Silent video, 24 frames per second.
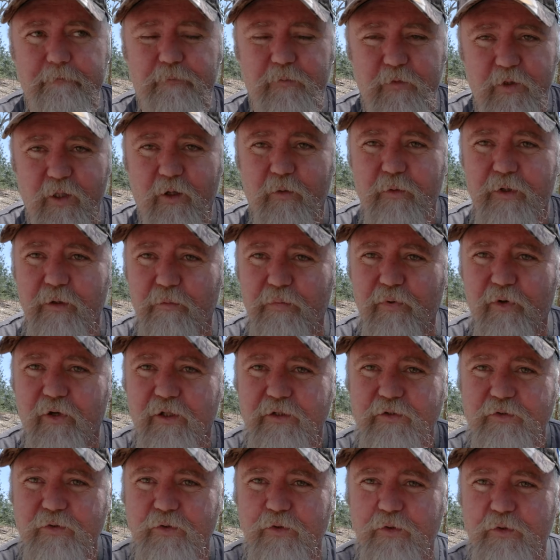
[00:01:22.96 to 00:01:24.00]
you know, when a
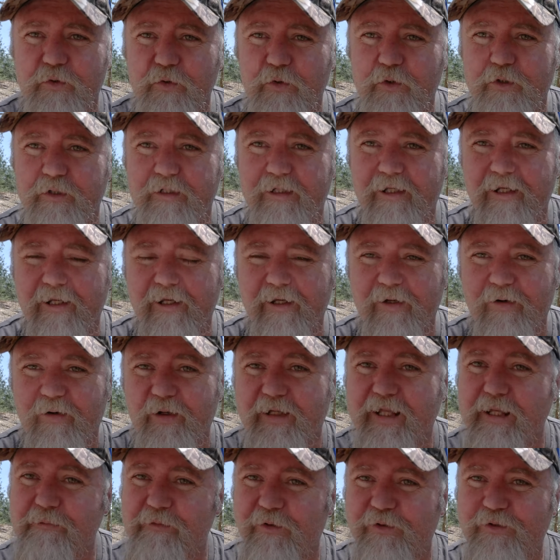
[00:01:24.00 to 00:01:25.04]
product's sort of good, I
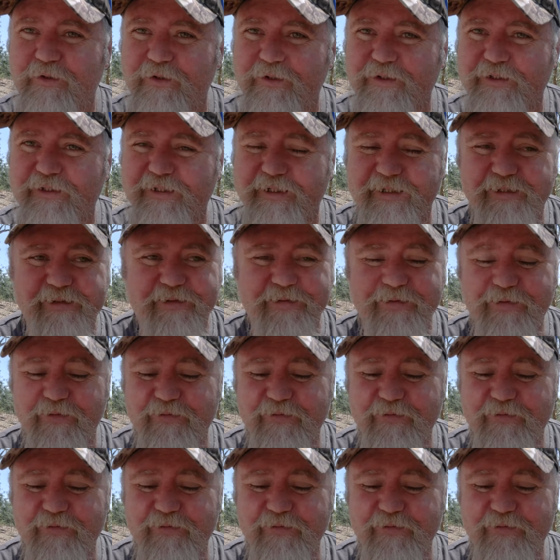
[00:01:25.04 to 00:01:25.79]
keep on using it. I